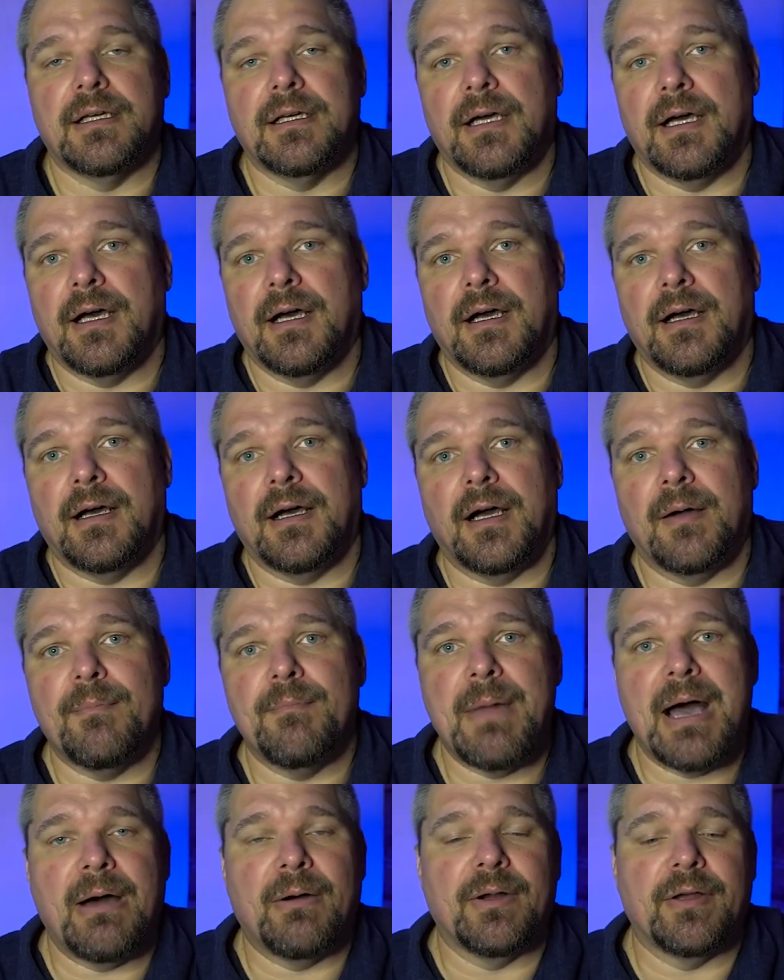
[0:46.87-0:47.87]

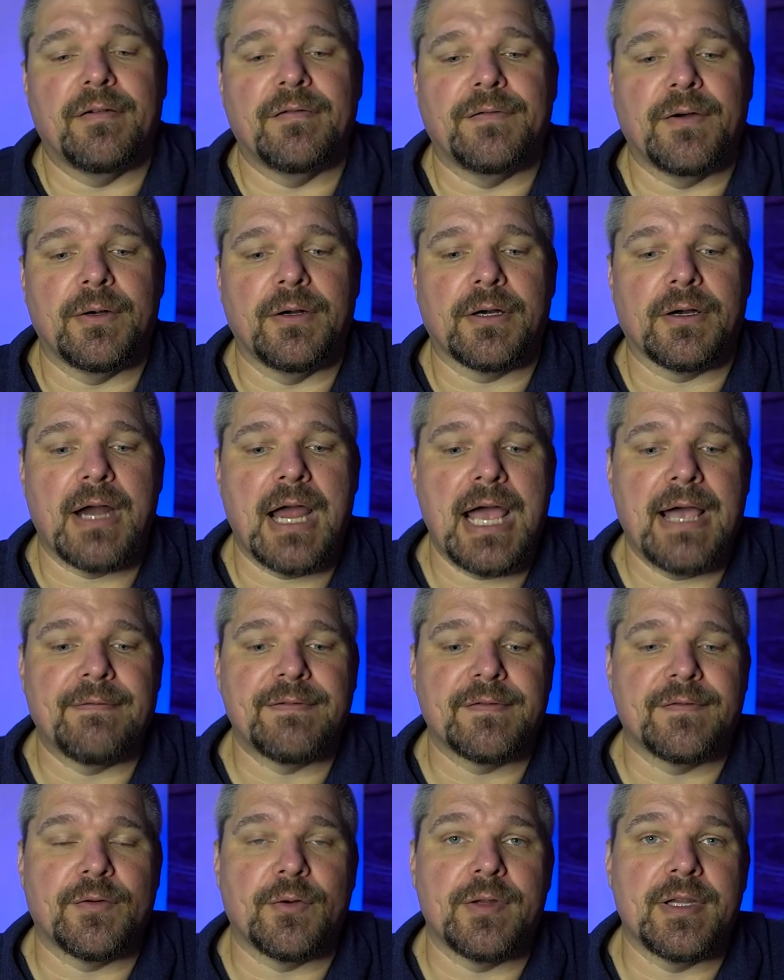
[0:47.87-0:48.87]
amount of
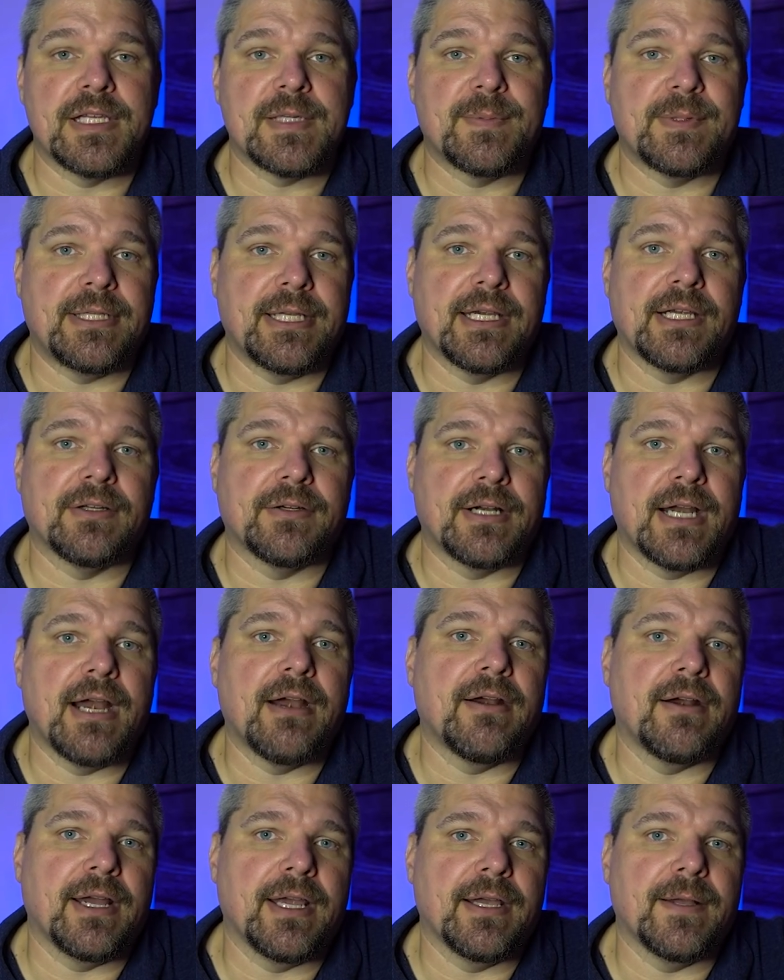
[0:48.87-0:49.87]
photographs for this particular
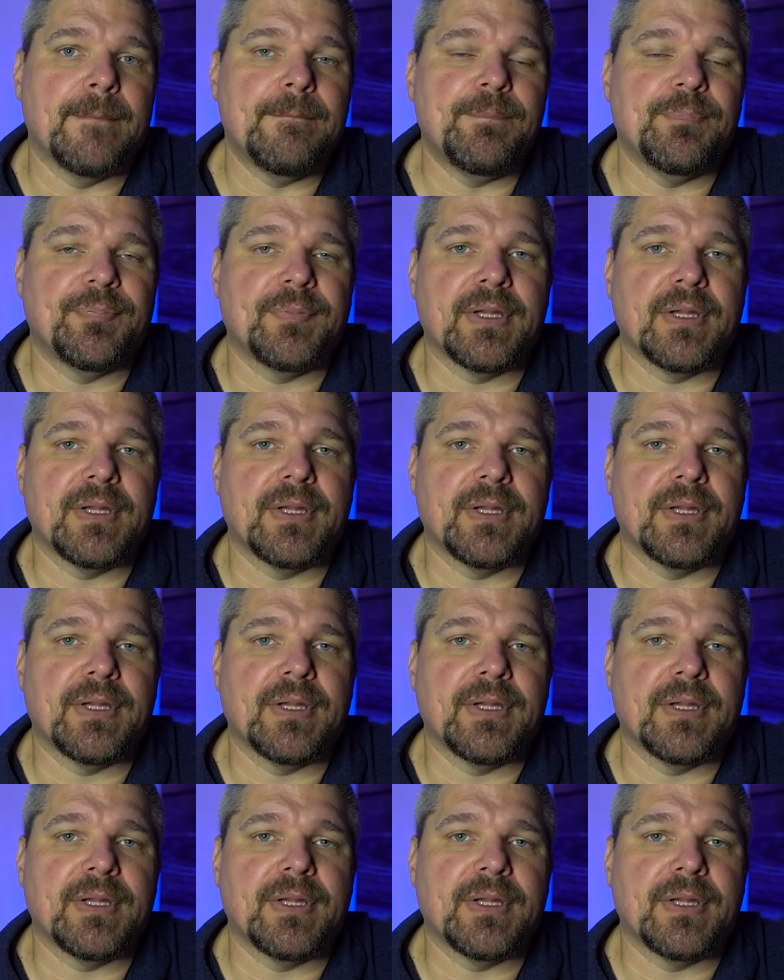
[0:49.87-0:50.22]
area,